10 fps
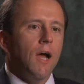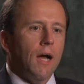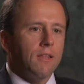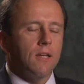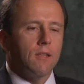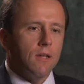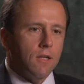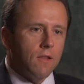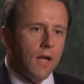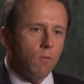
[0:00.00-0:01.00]
I think
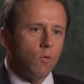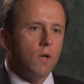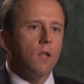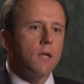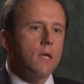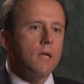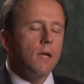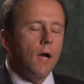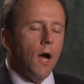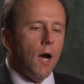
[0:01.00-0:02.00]
that really
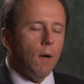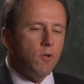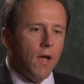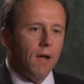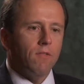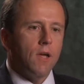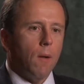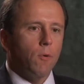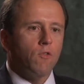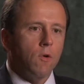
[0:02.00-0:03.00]
you have the
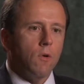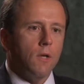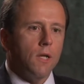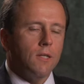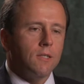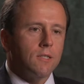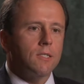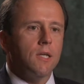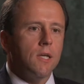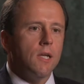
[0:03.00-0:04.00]
opportunity to
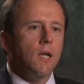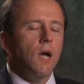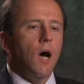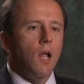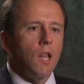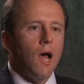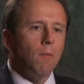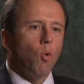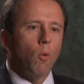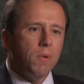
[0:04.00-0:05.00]
see a
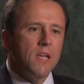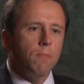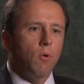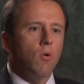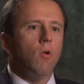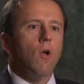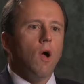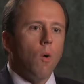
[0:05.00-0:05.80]
lot more people